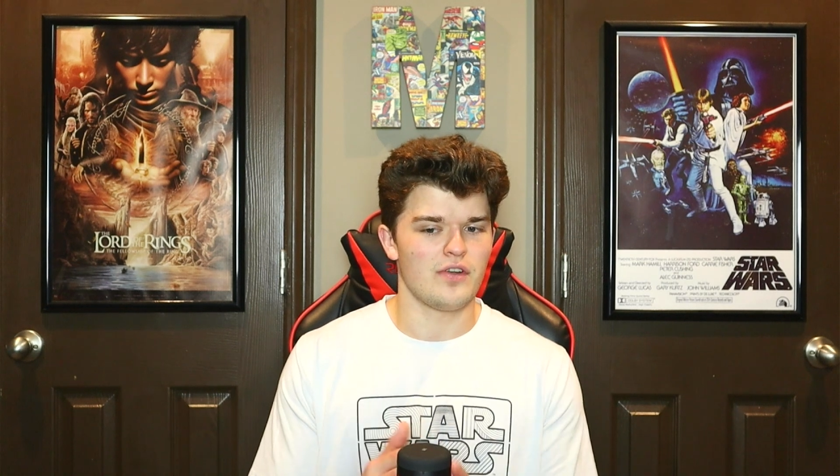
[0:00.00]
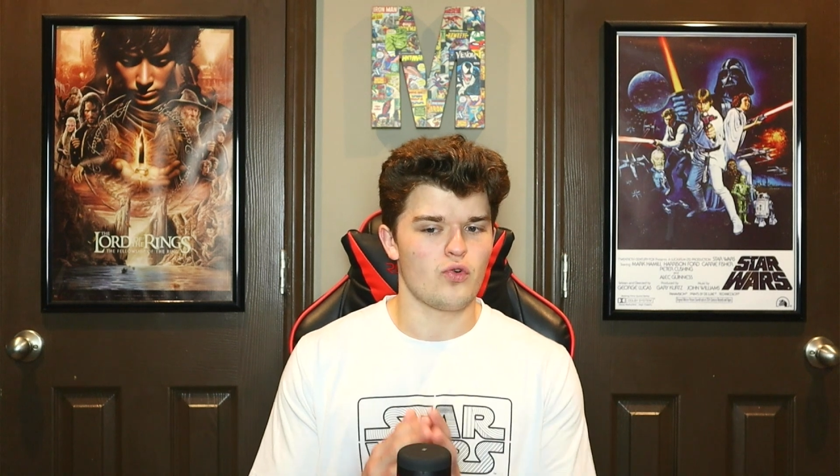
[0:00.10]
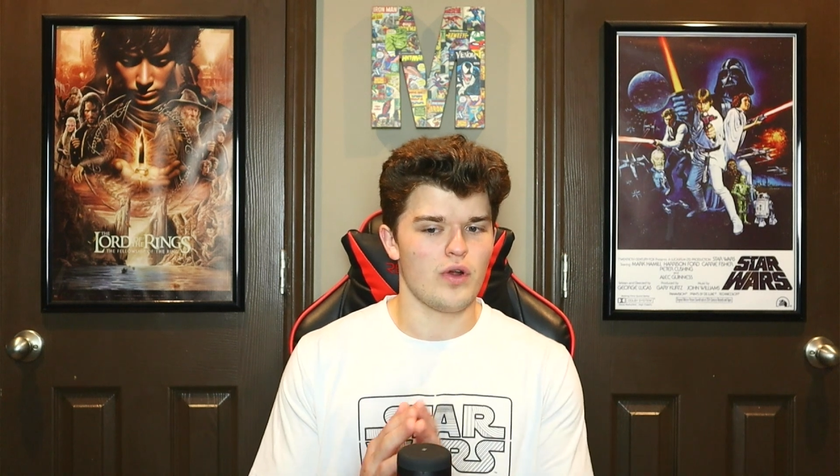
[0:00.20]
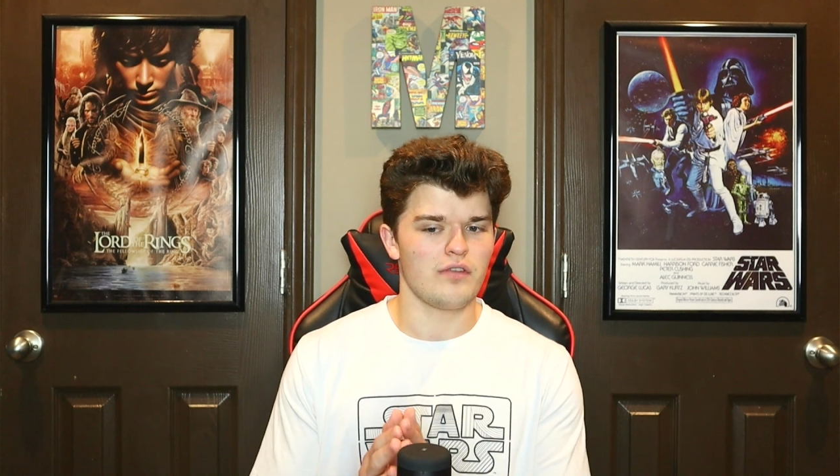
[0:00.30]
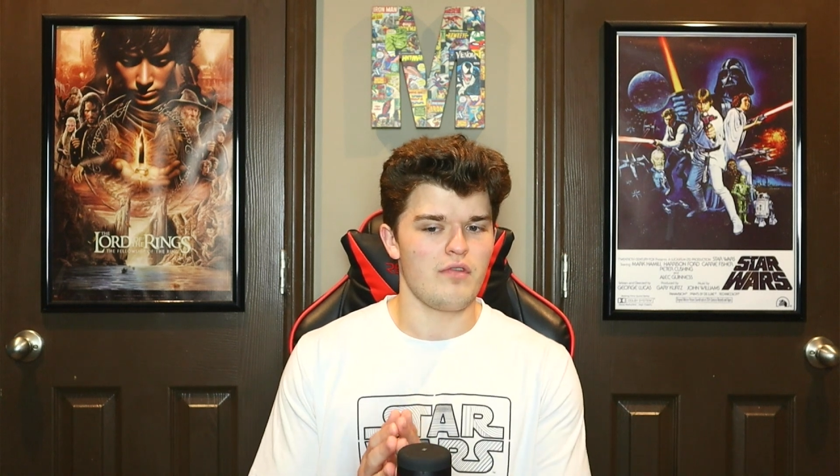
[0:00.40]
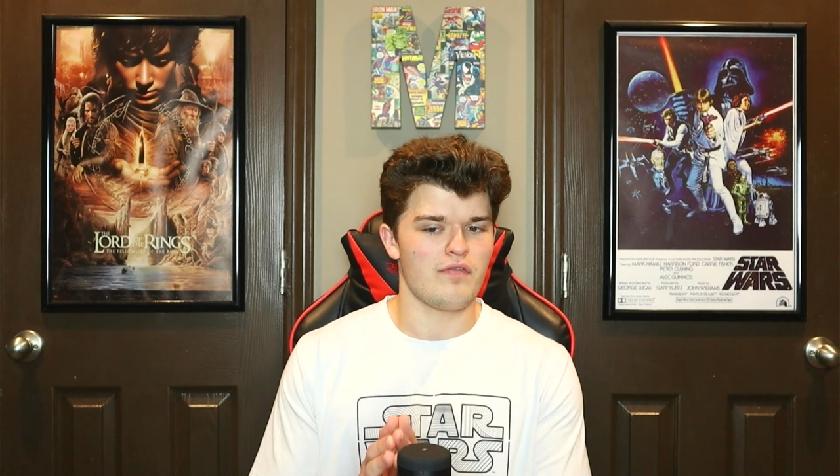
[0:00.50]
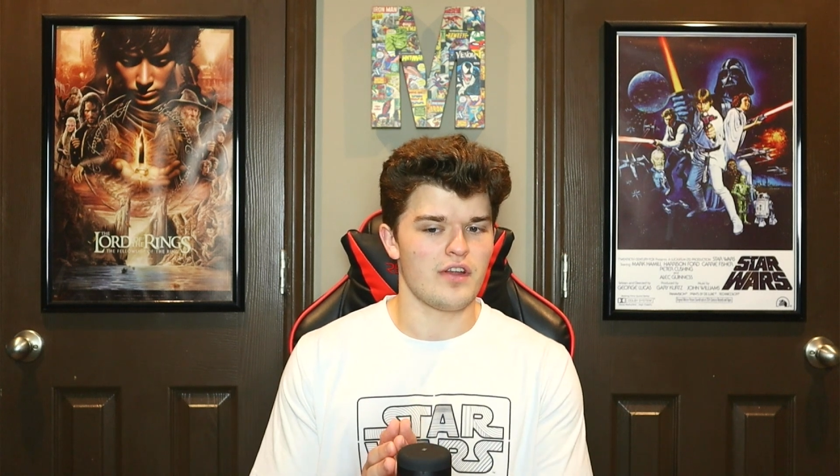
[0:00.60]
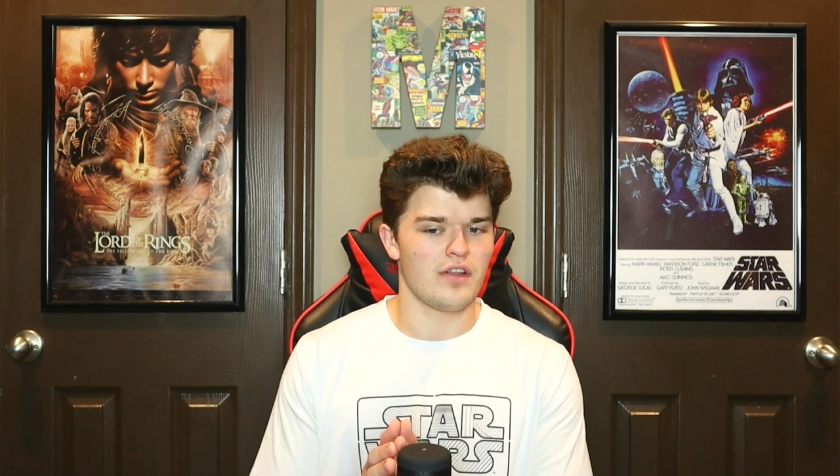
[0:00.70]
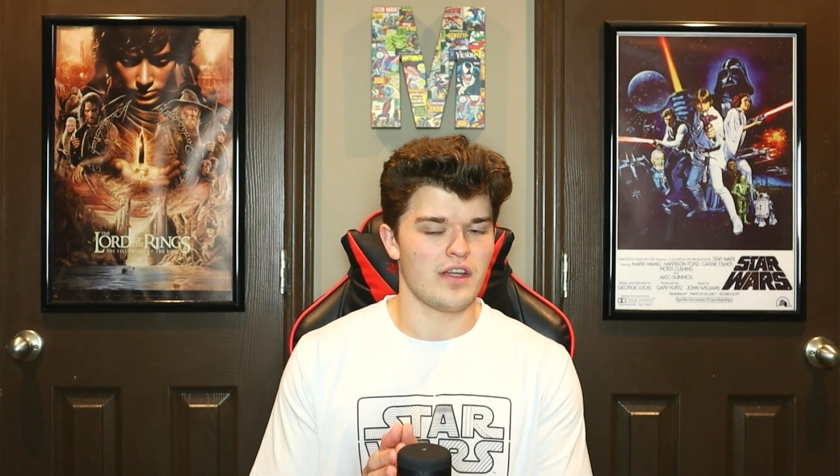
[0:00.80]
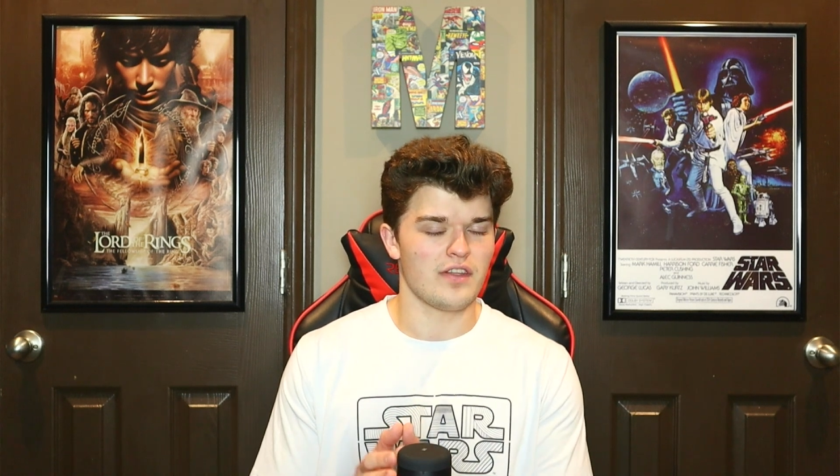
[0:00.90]
quickly
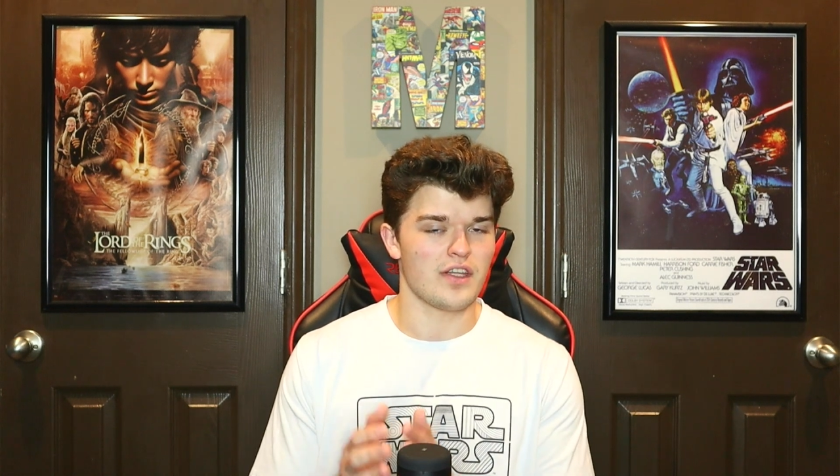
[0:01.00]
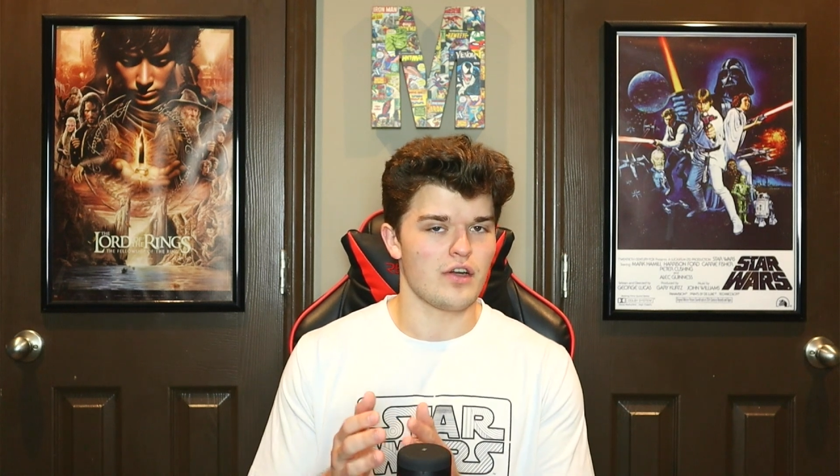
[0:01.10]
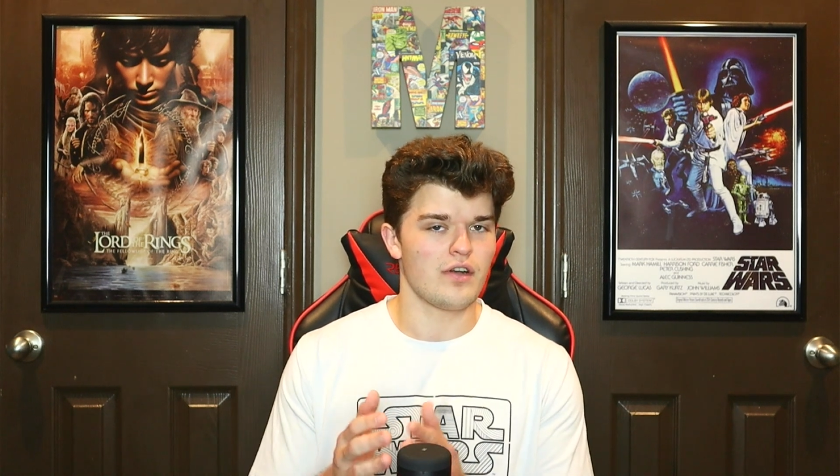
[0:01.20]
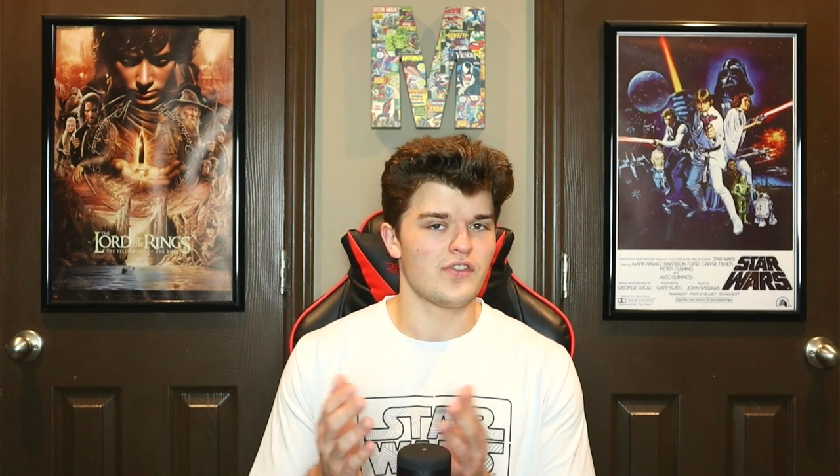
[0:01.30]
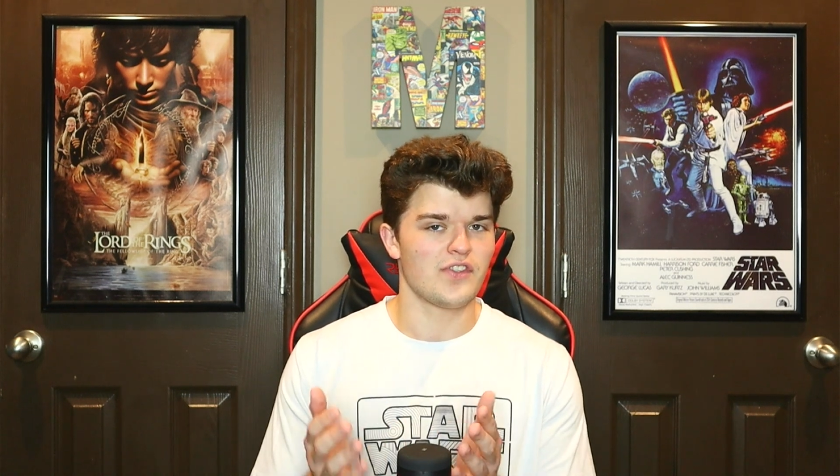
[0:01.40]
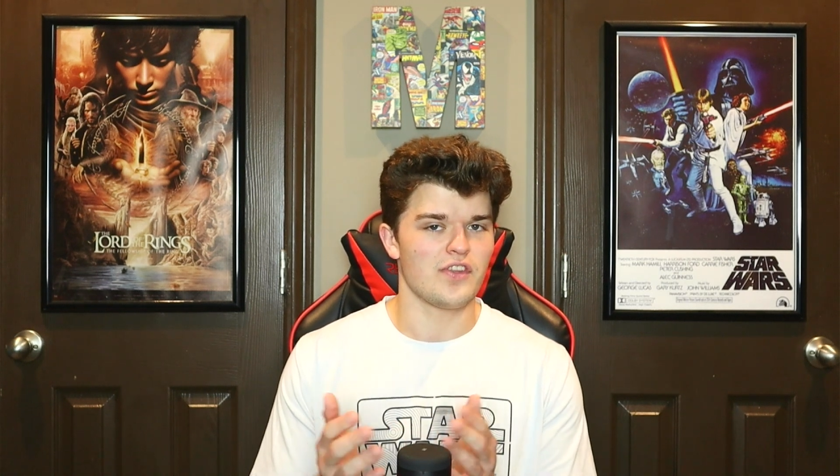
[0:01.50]
revealing the current Sith